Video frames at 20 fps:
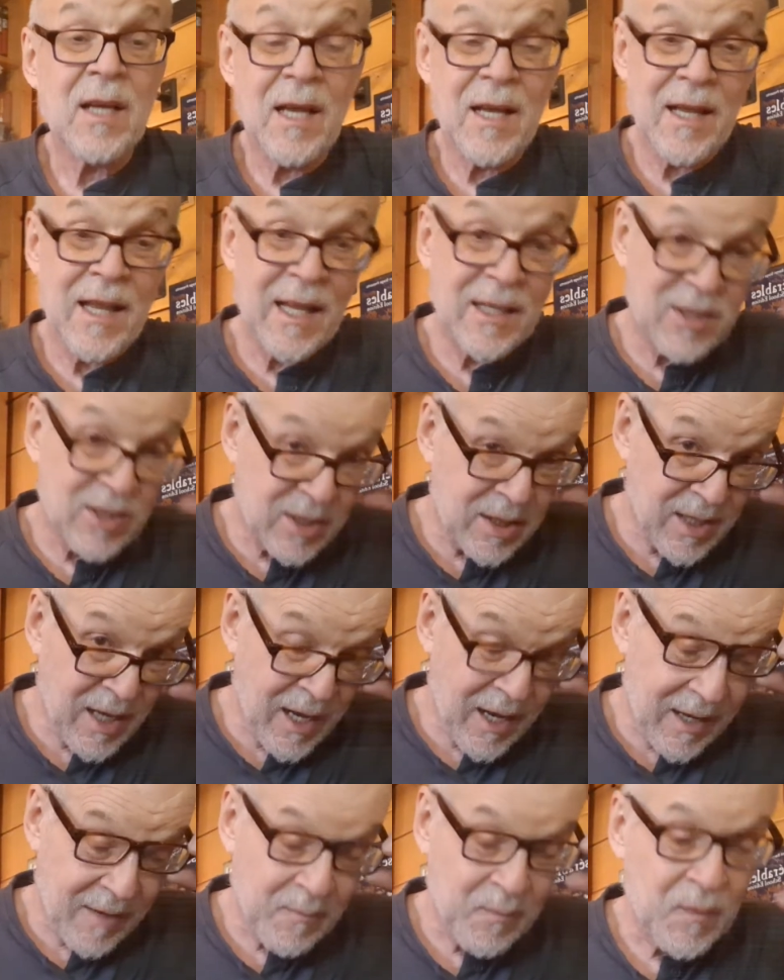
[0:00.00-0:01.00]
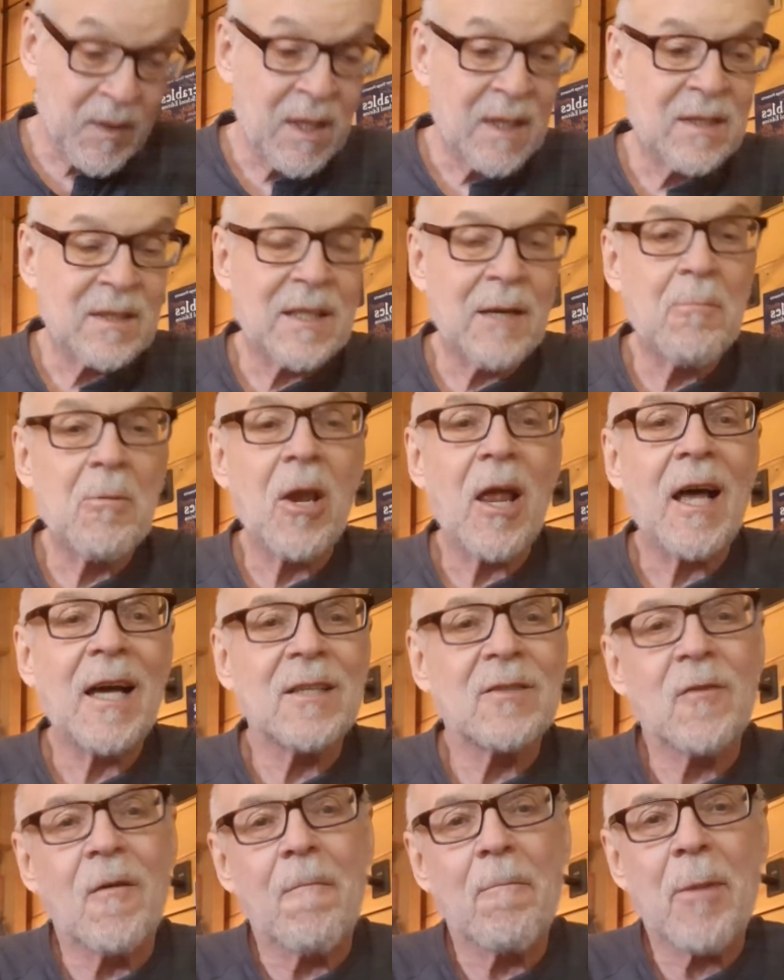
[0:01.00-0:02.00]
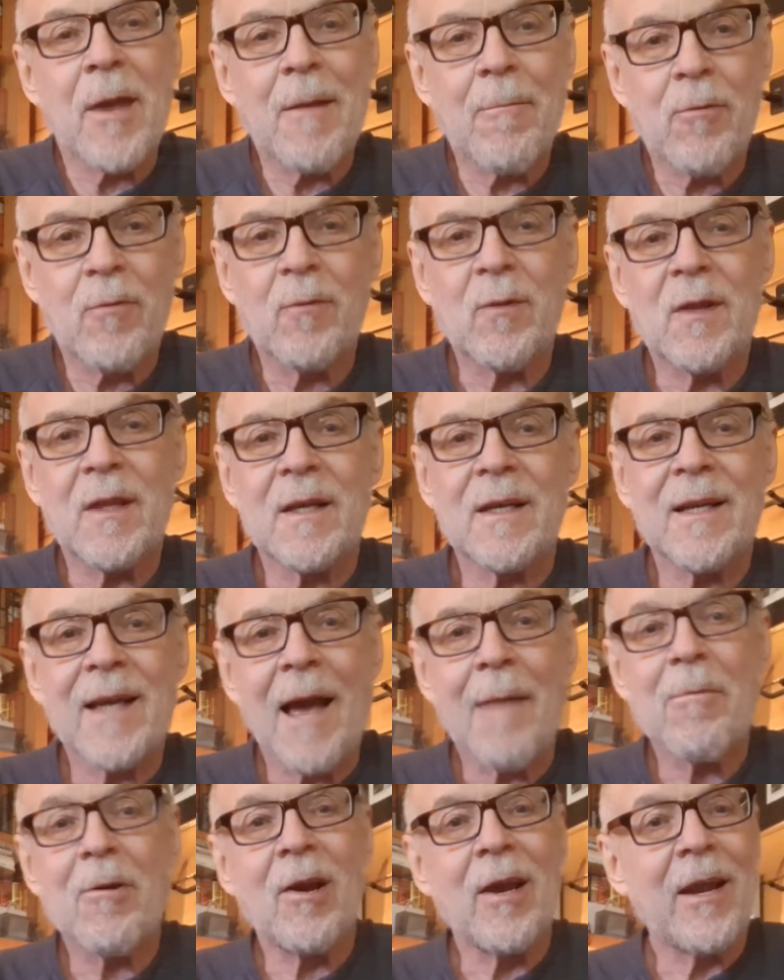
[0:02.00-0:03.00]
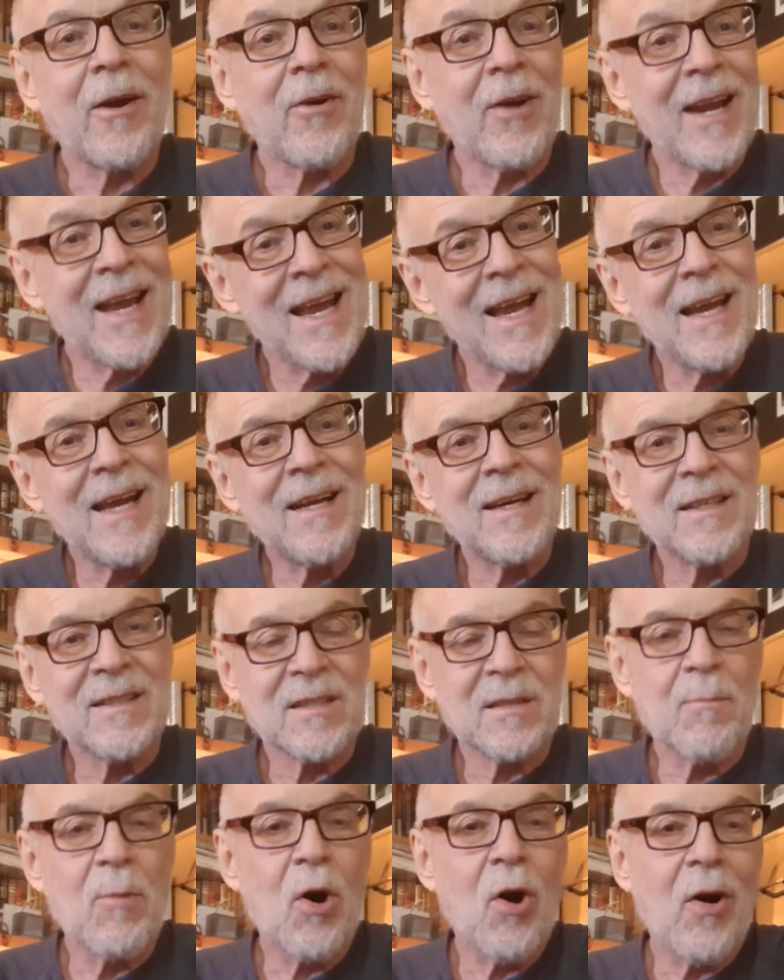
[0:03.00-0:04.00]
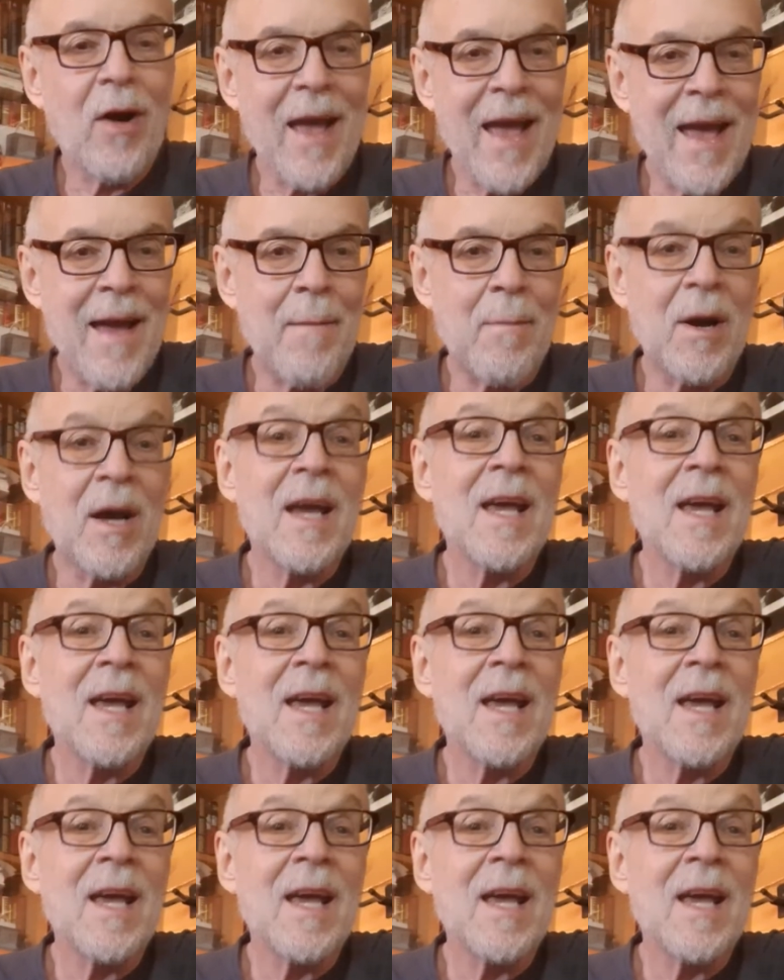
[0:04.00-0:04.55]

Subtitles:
That's symbolized on paper with a capital letter E and a small M.